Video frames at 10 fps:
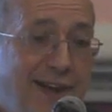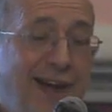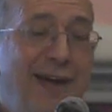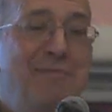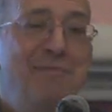
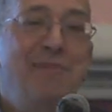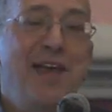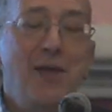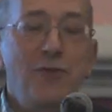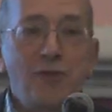Um,
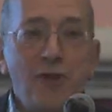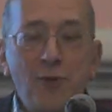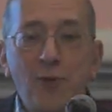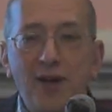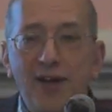
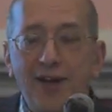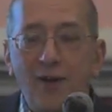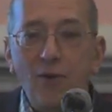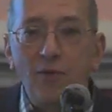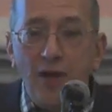so,
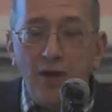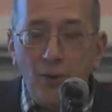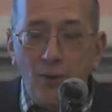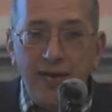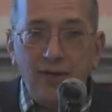
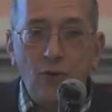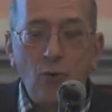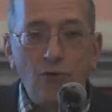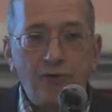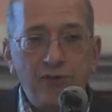although it
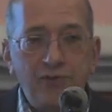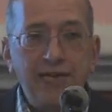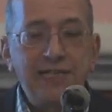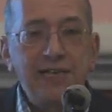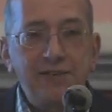caused a
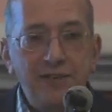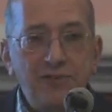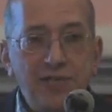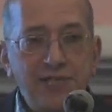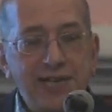great deal of
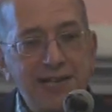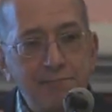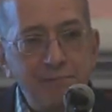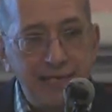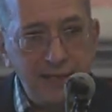interest
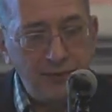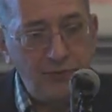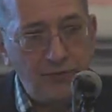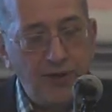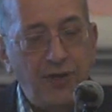in
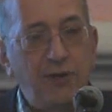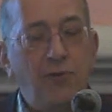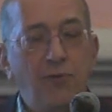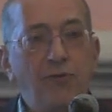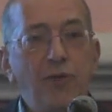medical
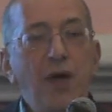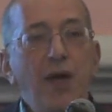circles,